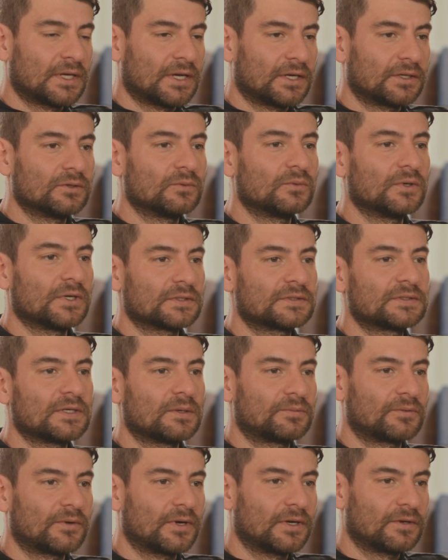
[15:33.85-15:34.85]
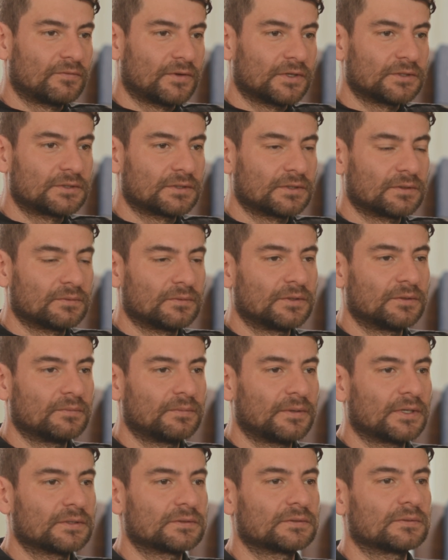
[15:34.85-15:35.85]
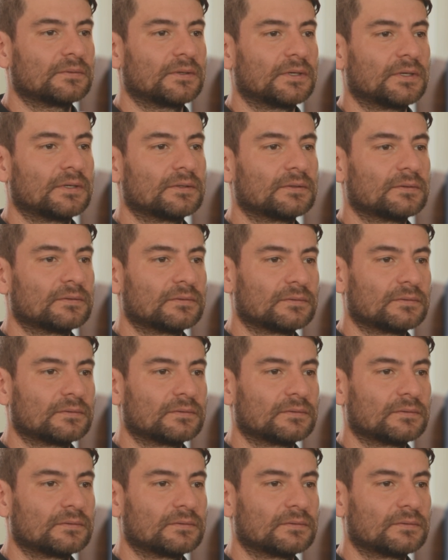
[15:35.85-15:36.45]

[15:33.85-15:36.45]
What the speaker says: You will separate eventually when you pass away.